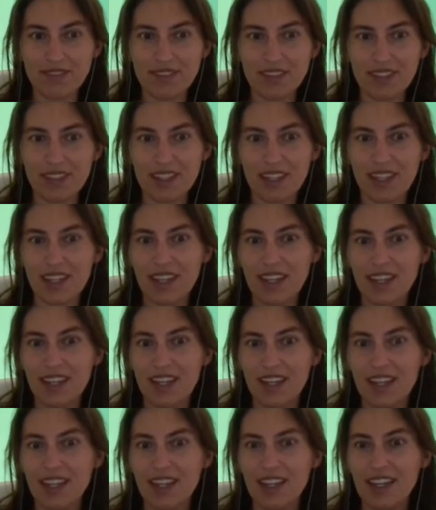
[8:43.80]

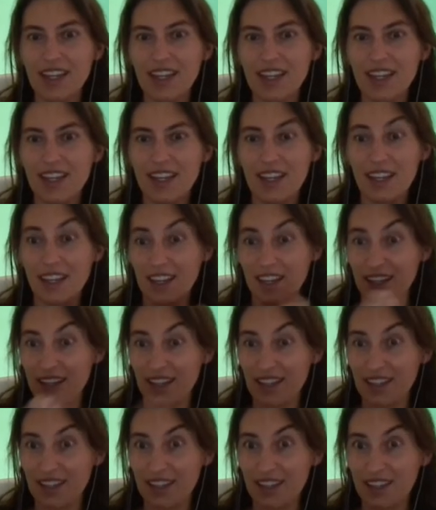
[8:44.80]

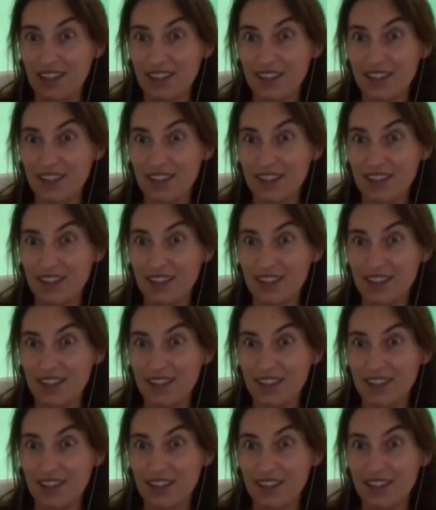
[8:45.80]
[no speech]